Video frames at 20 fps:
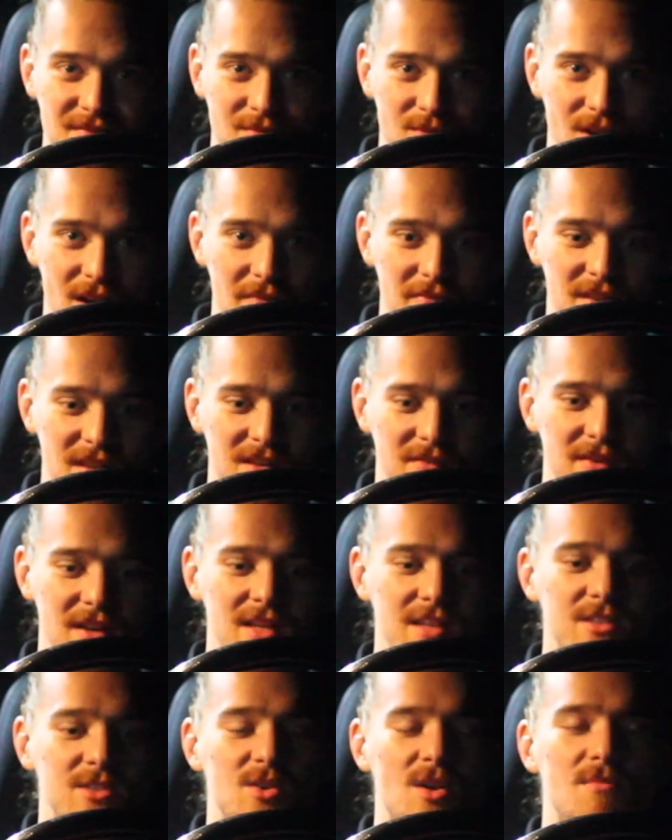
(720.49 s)
We're having that
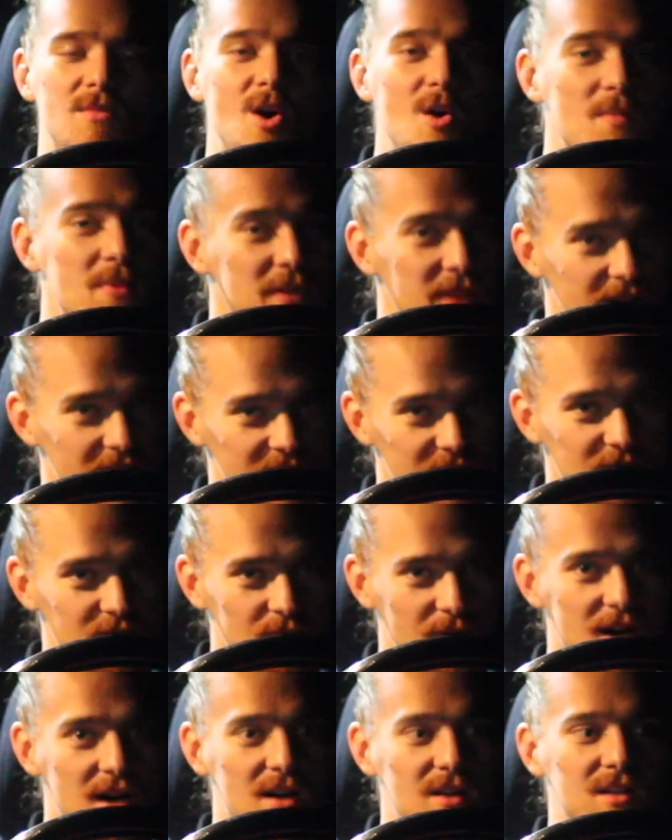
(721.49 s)
event, so I'm hoping that I do
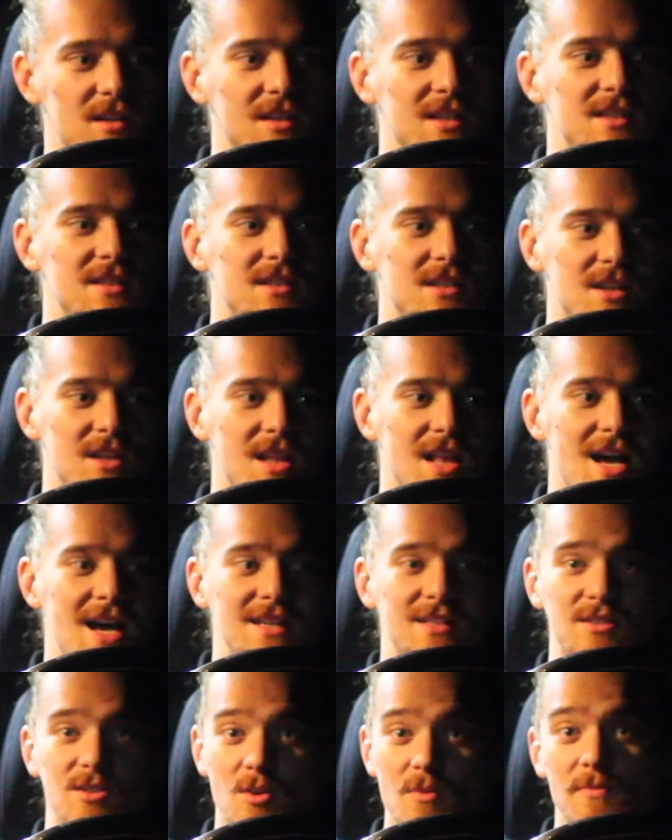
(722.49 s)
well, at least in
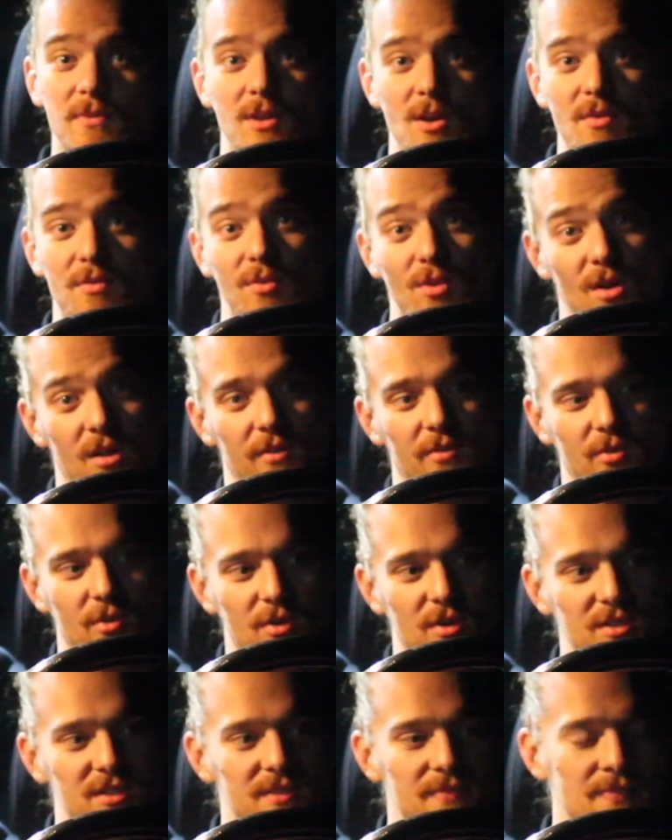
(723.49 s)
class and hopefully overall, of
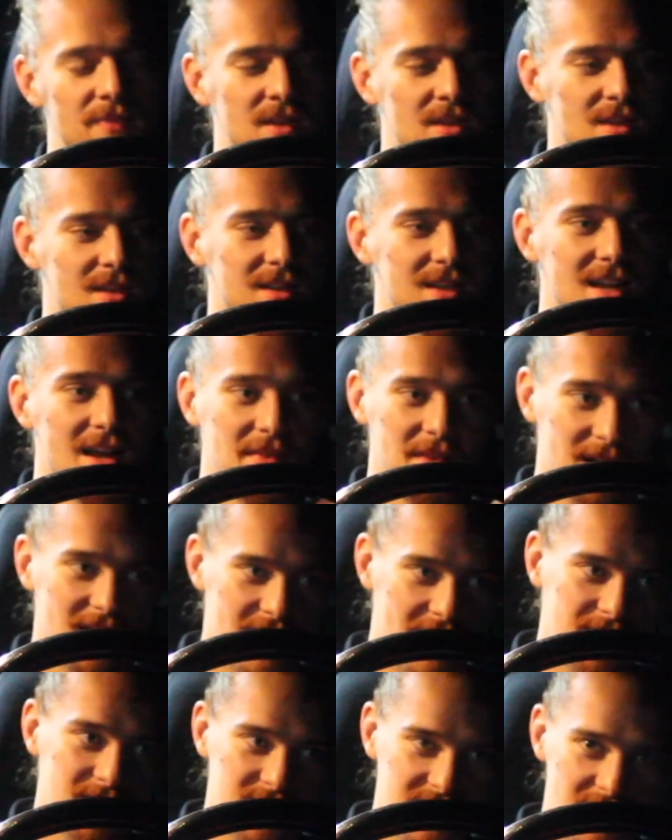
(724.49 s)
course, now that I
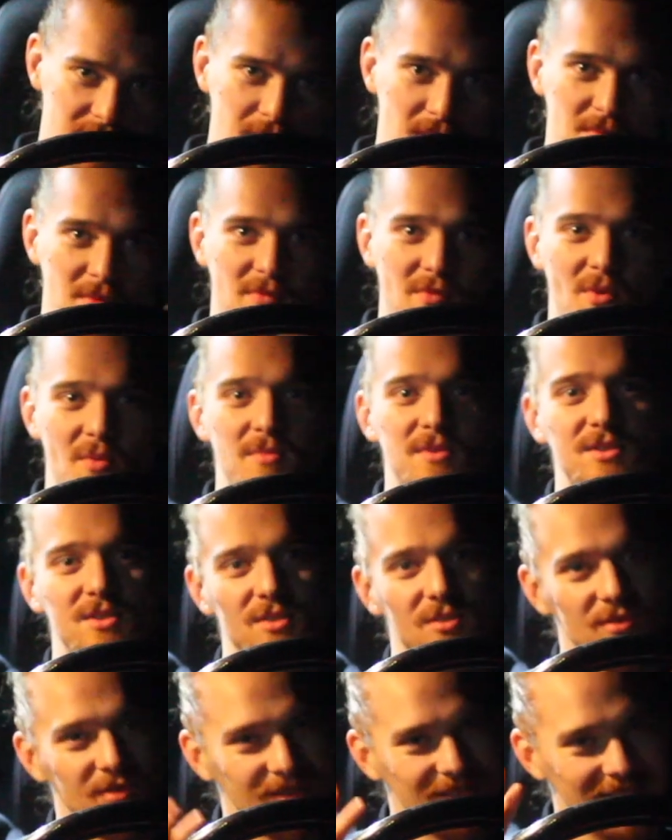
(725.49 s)
have this MA performance
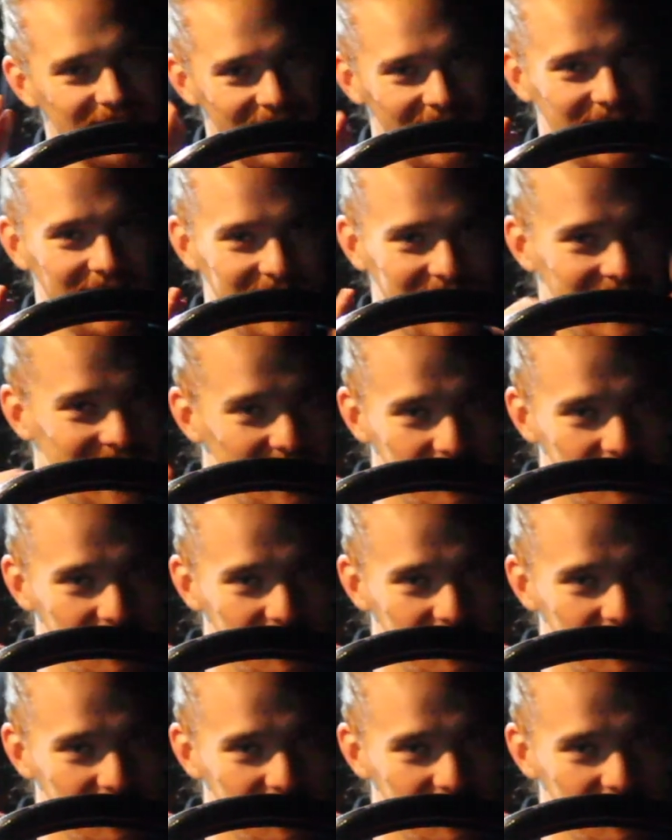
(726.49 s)
tune. Haha,